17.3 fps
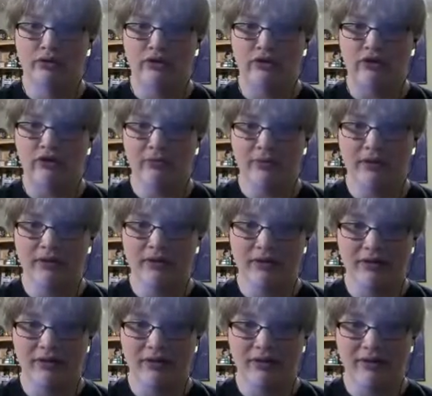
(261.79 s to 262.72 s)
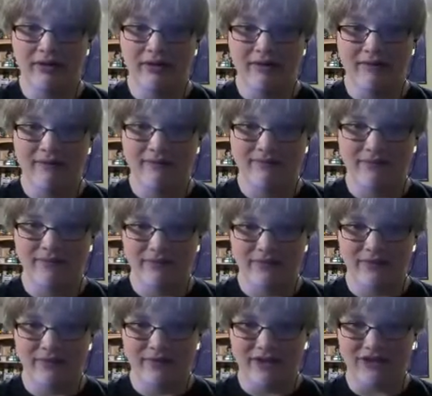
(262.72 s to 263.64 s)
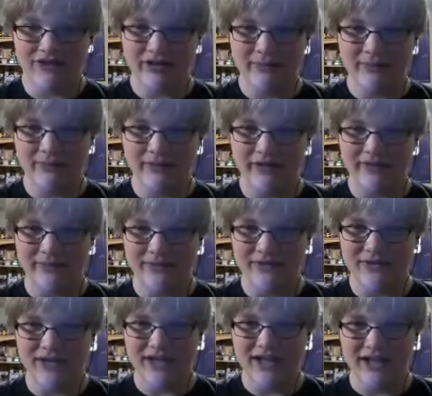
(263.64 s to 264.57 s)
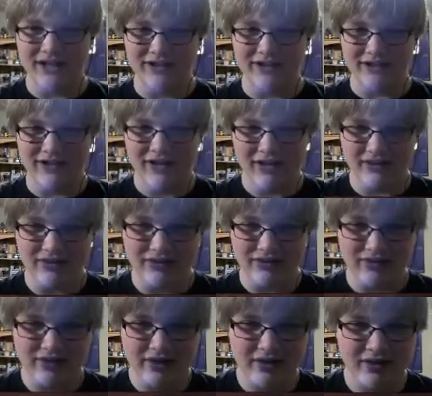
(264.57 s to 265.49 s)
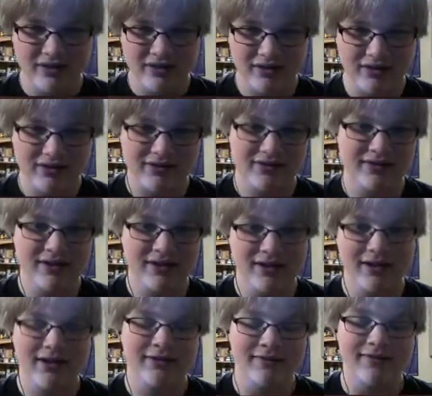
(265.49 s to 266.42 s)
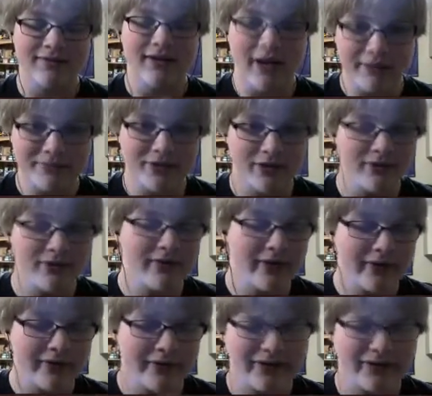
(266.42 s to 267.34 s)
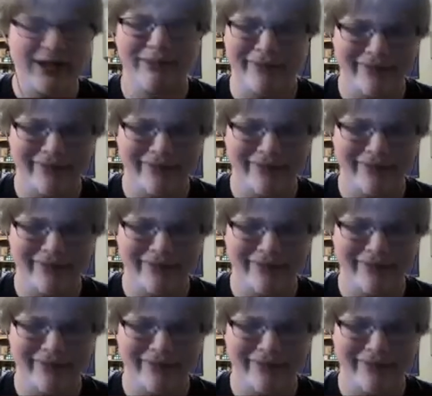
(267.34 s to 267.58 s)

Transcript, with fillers: Excuse me? I got separated from Tien and the others. It's T it's Yamcha and the others.